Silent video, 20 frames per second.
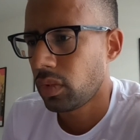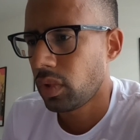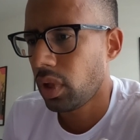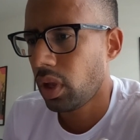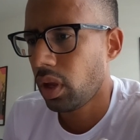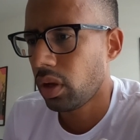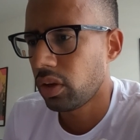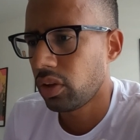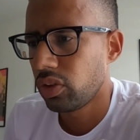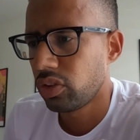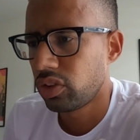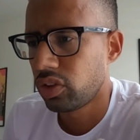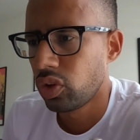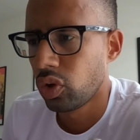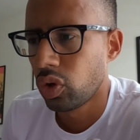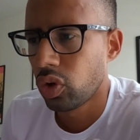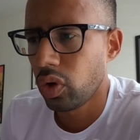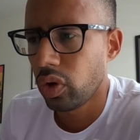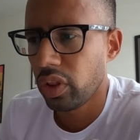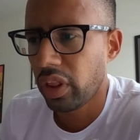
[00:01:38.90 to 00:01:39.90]
Yeah,
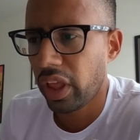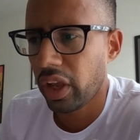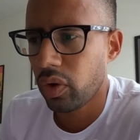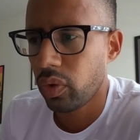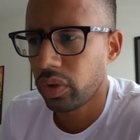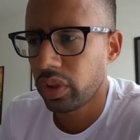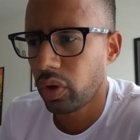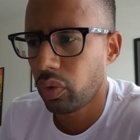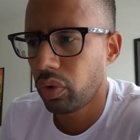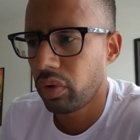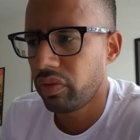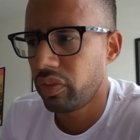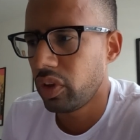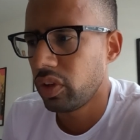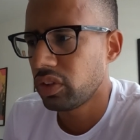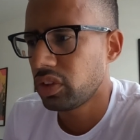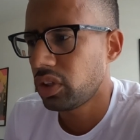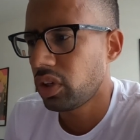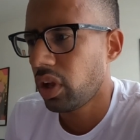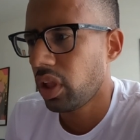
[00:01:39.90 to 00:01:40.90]
Google, with the
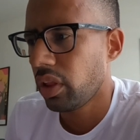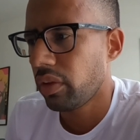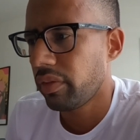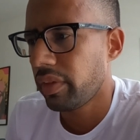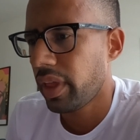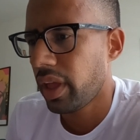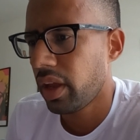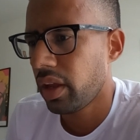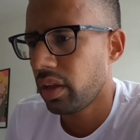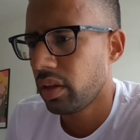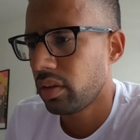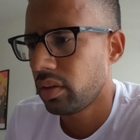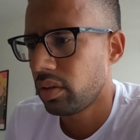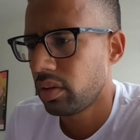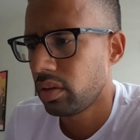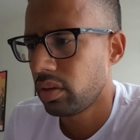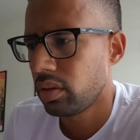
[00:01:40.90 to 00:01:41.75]
reviews and all of that?